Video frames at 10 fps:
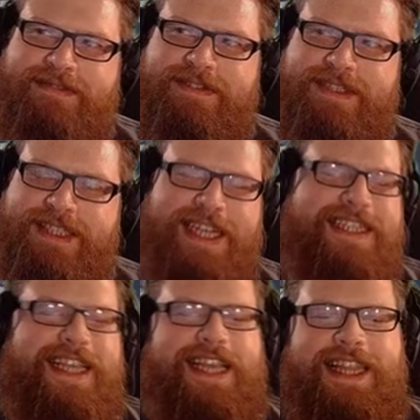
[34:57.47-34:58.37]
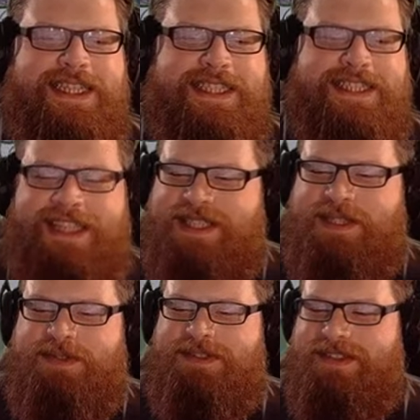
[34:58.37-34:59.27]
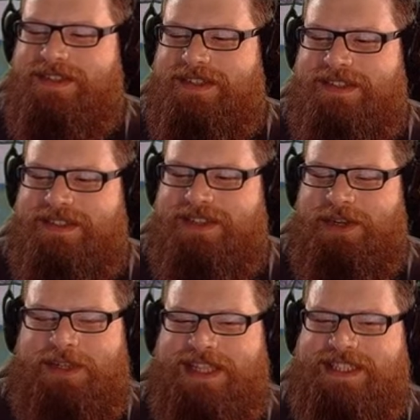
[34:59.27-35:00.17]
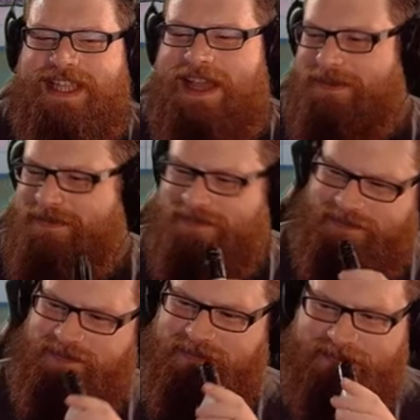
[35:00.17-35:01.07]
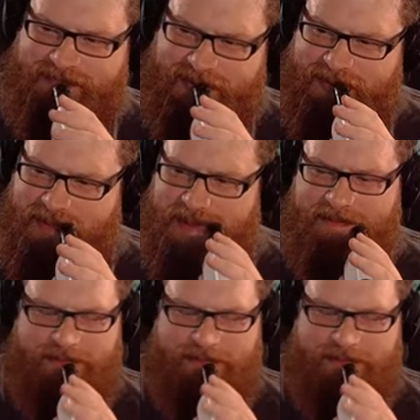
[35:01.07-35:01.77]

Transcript: Because then it's like a lads, you know, lads day out. Do you know what I mean?